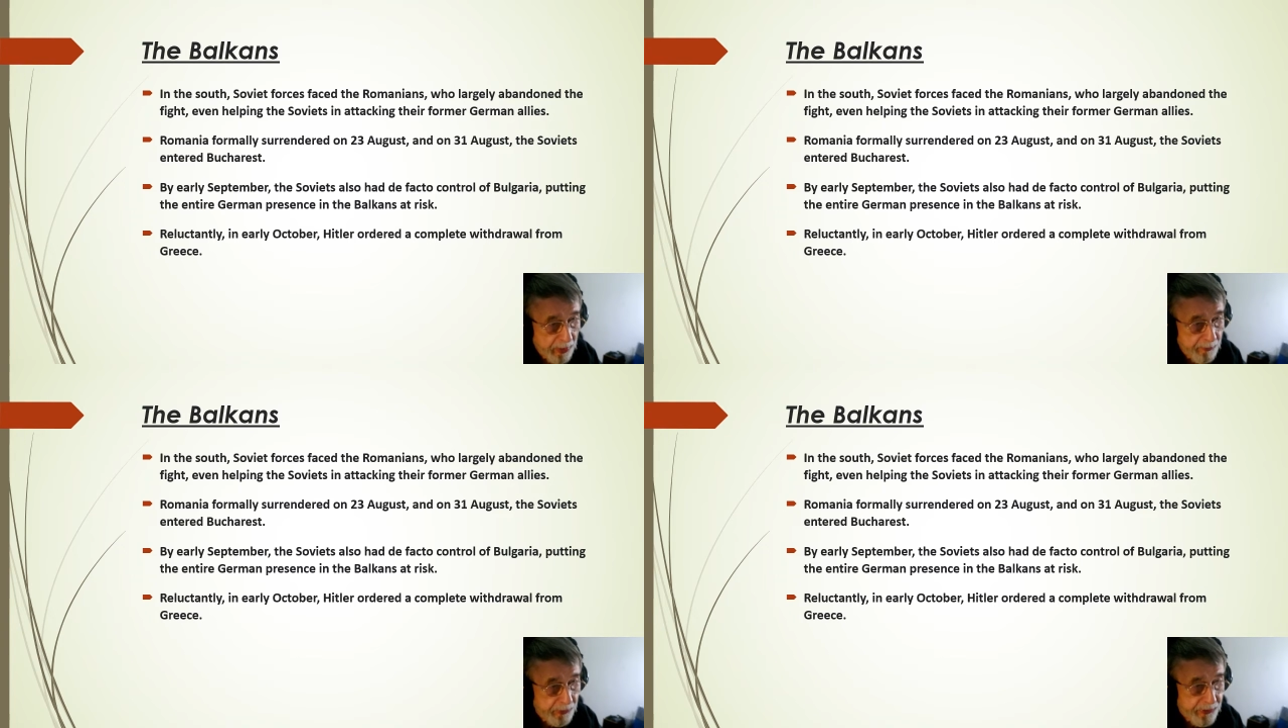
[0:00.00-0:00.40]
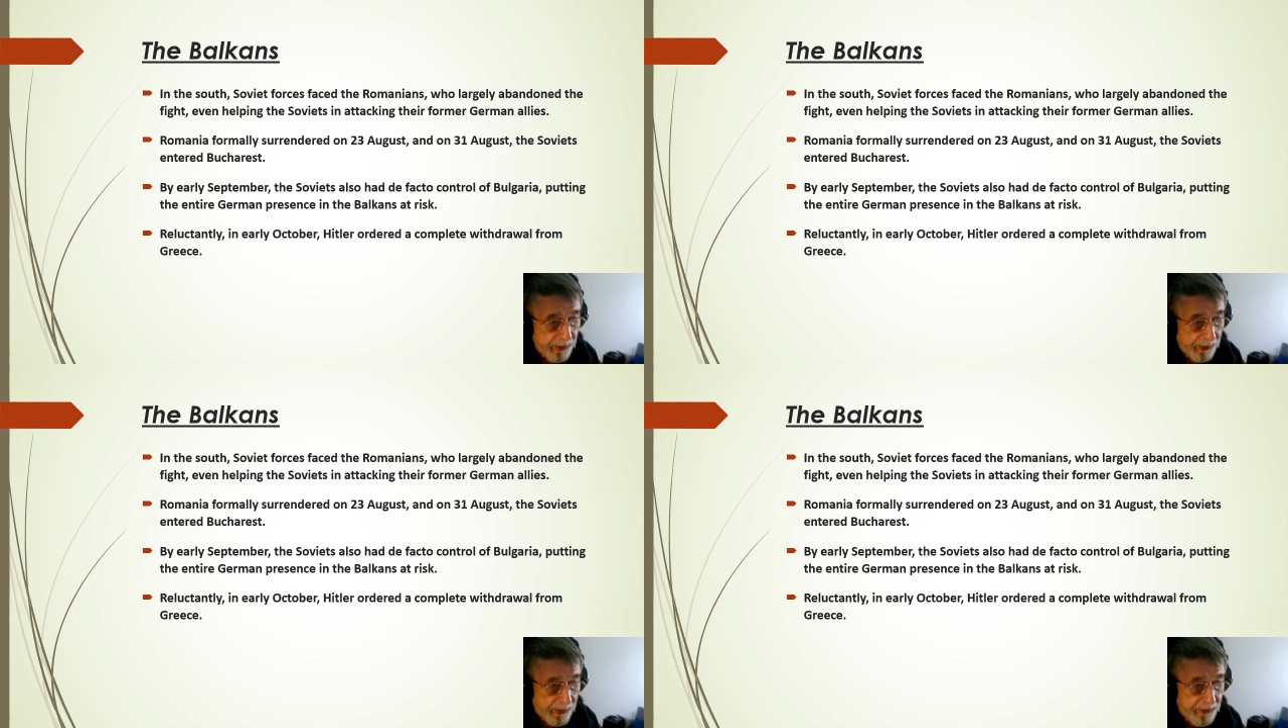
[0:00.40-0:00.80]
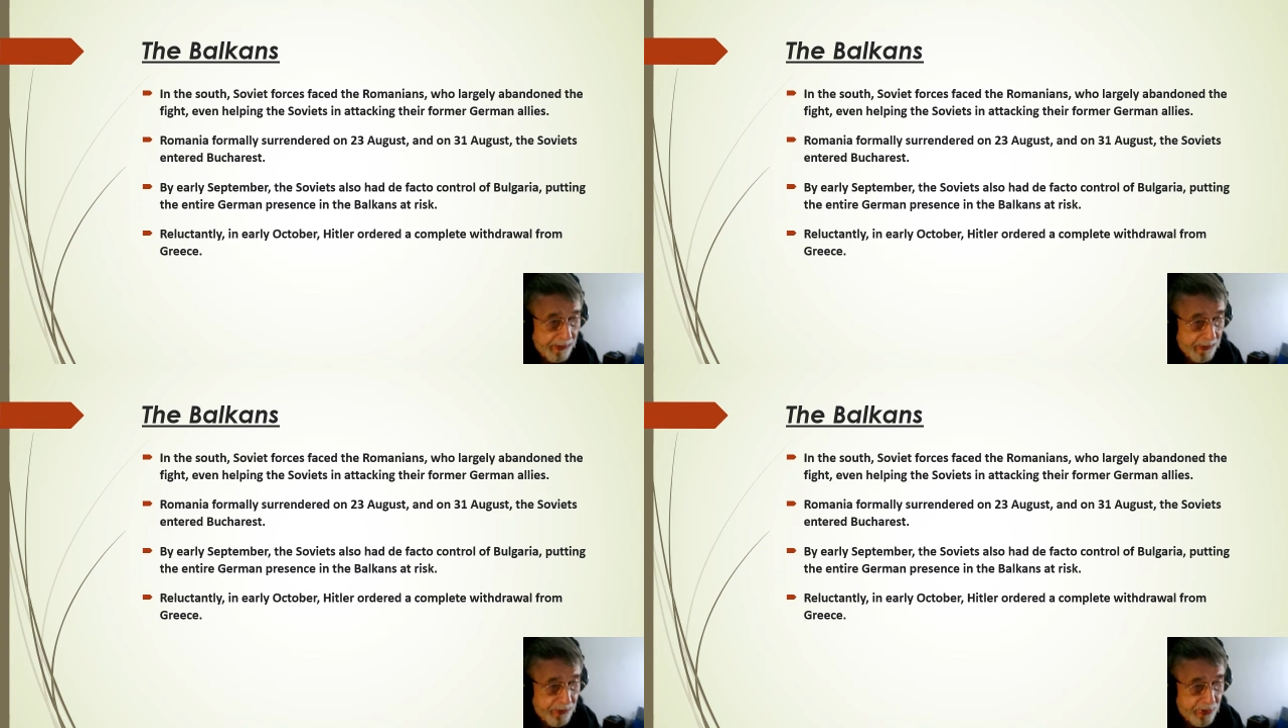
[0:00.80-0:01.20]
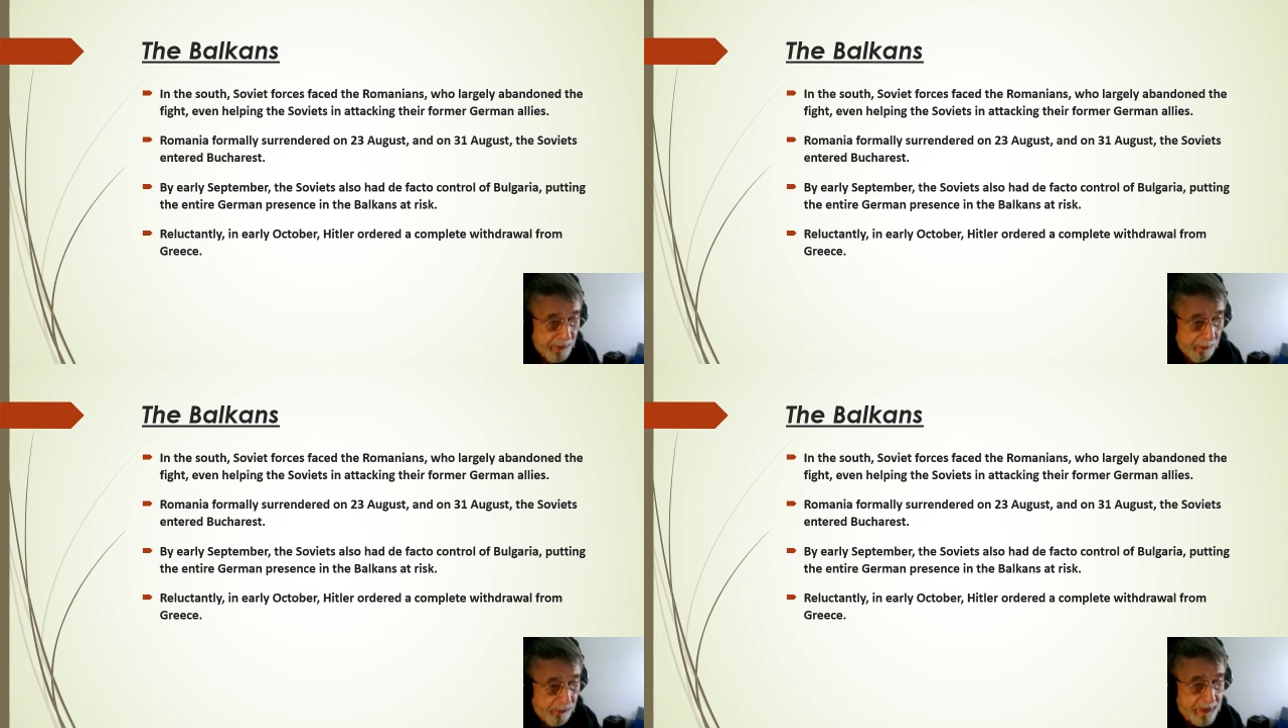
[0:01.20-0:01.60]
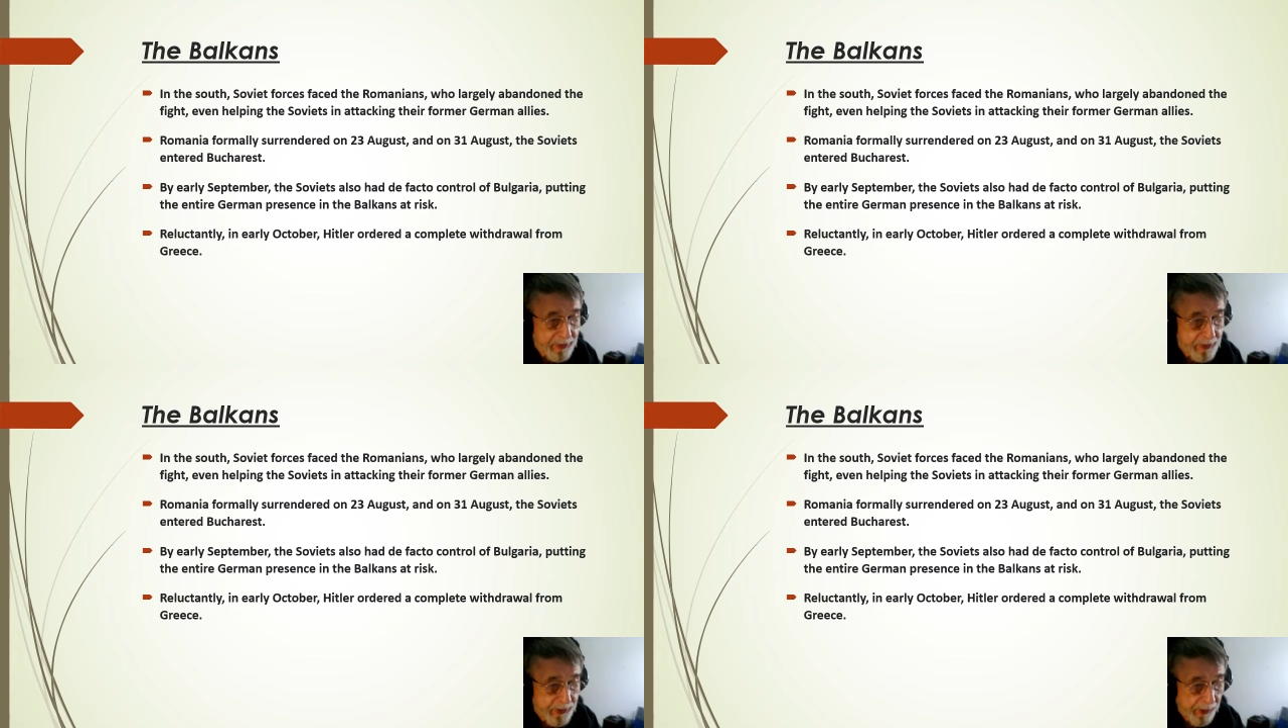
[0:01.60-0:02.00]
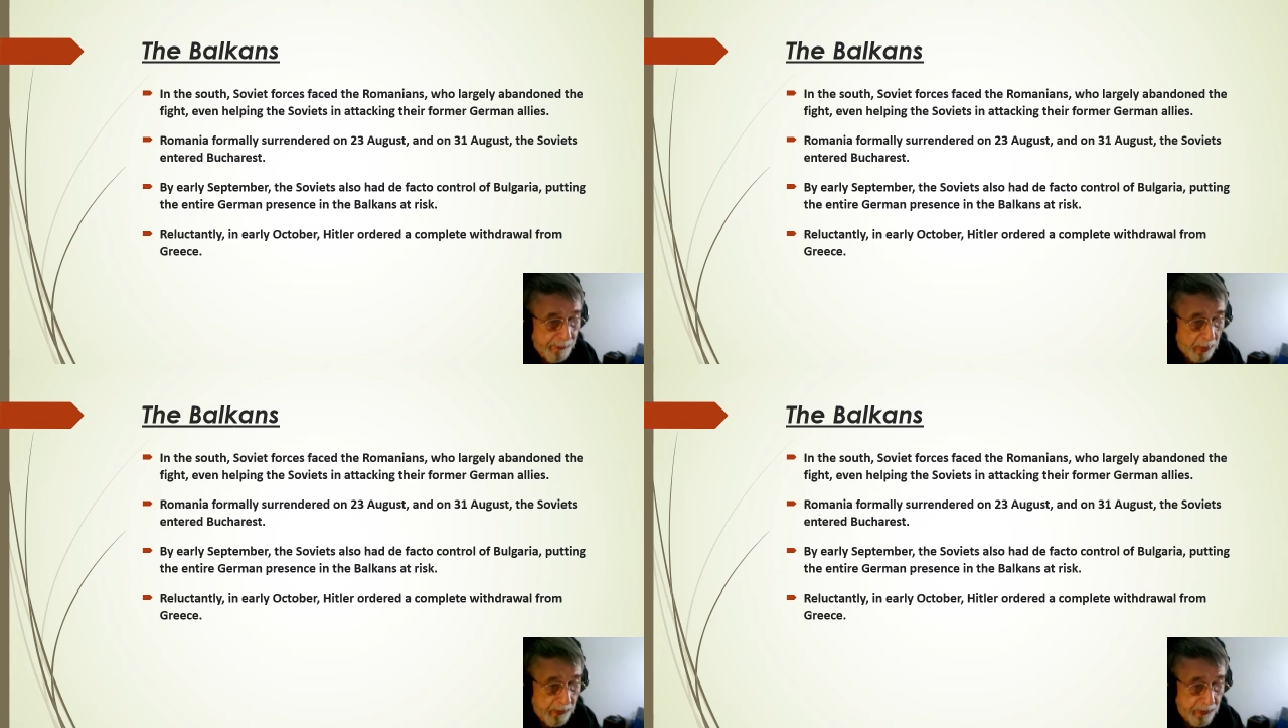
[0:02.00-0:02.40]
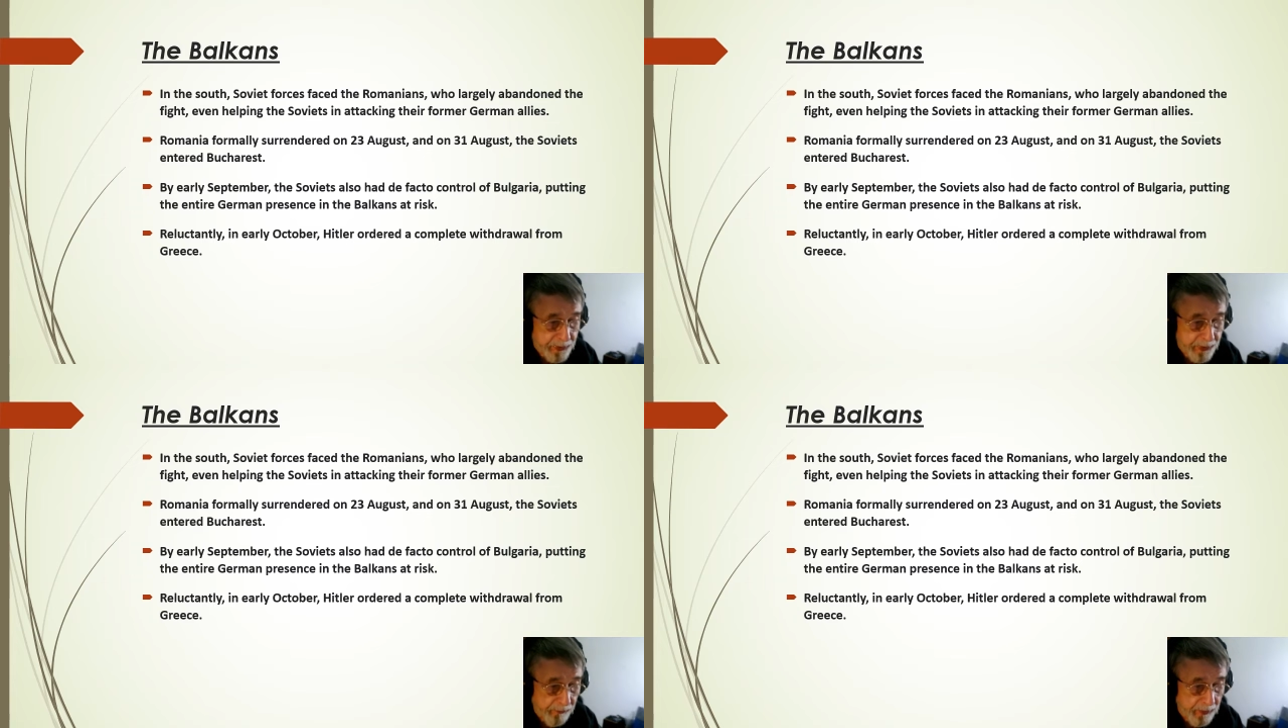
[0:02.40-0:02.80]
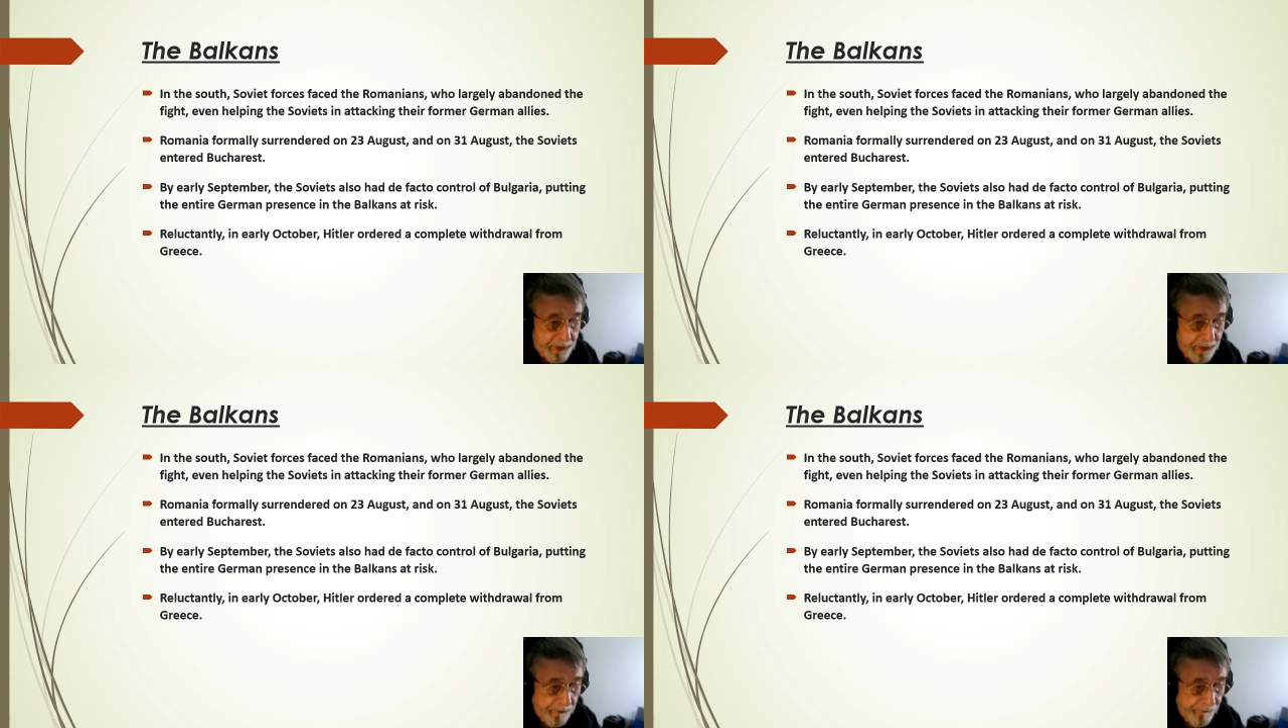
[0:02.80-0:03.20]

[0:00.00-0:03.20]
putting the entire German presence in the Balkans at risk.